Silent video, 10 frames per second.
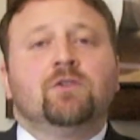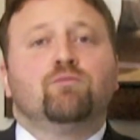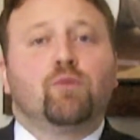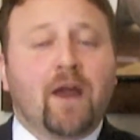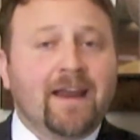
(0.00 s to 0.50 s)

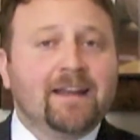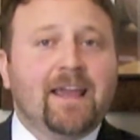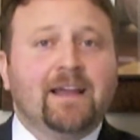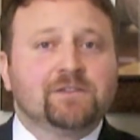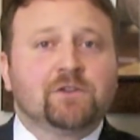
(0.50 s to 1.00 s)
Brain
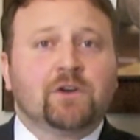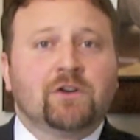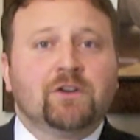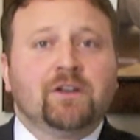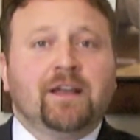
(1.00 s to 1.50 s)

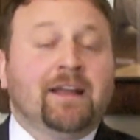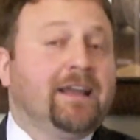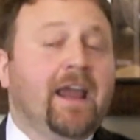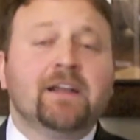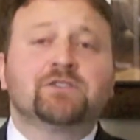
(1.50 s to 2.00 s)
cancer and
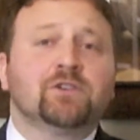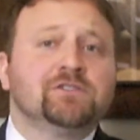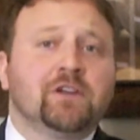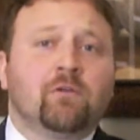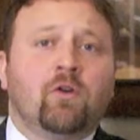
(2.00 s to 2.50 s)
cancer in
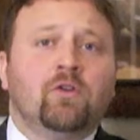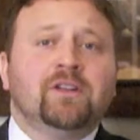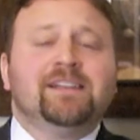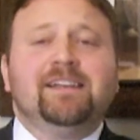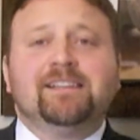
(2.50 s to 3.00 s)
general
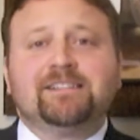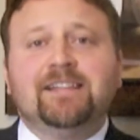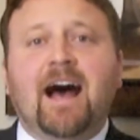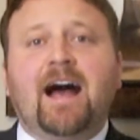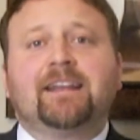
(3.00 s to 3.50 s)
is
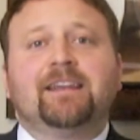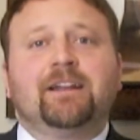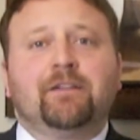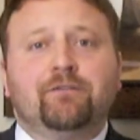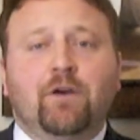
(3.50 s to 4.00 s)
not
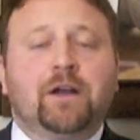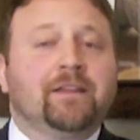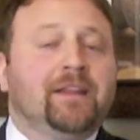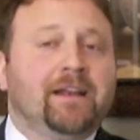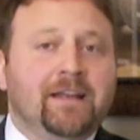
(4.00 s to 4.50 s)
getting the funding
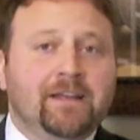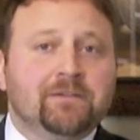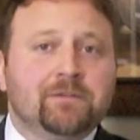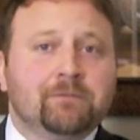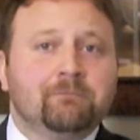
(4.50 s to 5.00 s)
that it
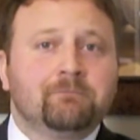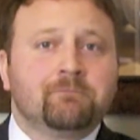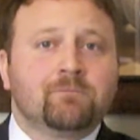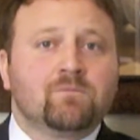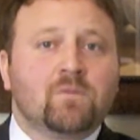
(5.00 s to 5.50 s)
needs.
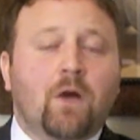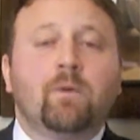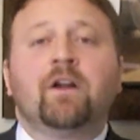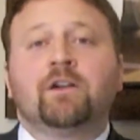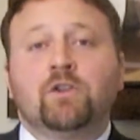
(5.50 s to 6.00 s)
I
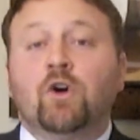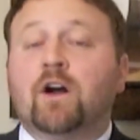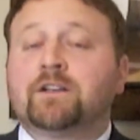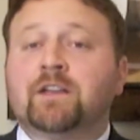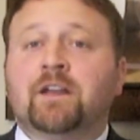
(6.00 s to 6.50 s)
went on and
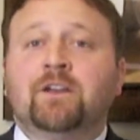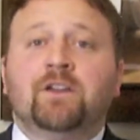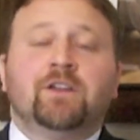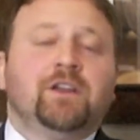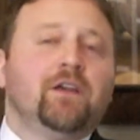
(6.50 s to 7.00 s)
looked, and
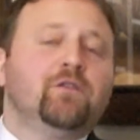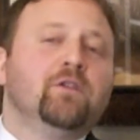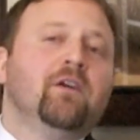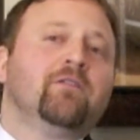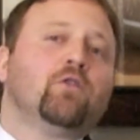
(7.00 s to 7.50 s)
if
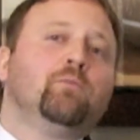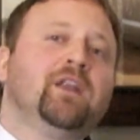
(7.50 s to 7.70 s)
you've ever been